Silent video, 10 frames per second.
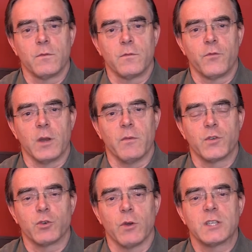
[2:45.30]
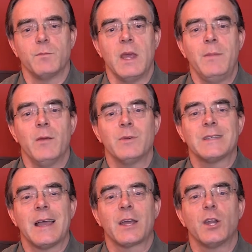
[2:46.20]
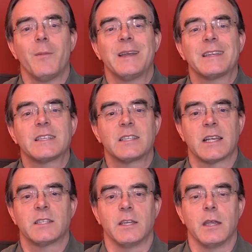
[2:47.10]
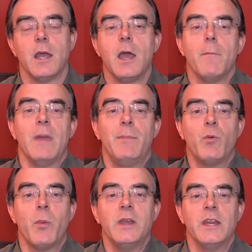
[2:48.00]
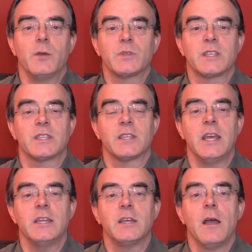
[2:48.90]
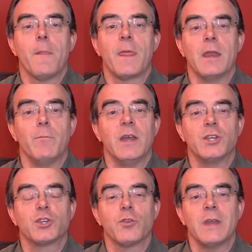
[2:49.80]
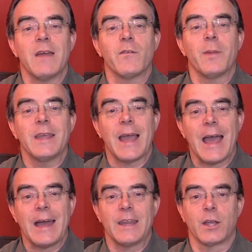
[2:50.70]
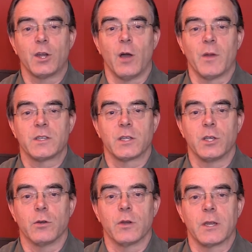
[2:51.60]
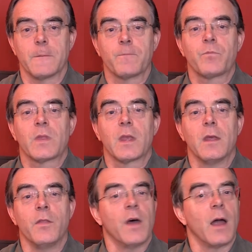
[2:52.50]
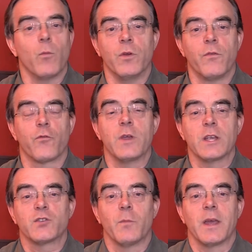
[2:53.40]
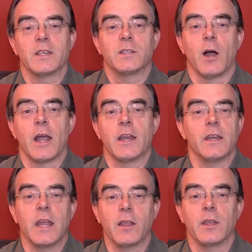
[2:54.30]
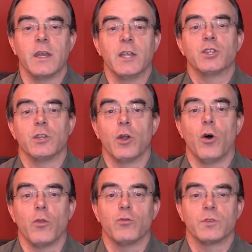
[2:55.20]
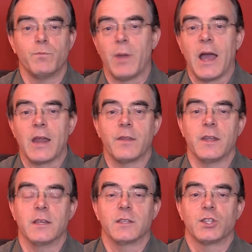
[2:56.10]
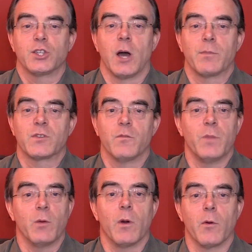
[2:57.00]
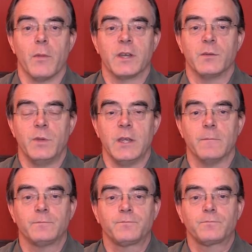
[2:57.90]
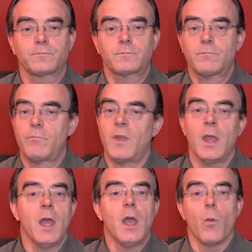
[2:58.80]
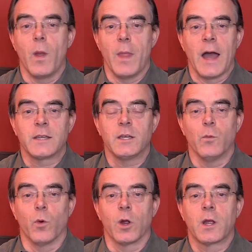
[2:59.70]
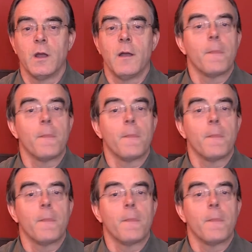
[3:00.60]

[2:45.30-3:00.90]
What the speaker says: freedom of choice. Maybe it was economic necessity. Maybe what we needed was a state that made sure that everybody had economic security that would free us from anxiety and alienation and all those bad things that stopped us from being what we're meant to be. When that didn't work,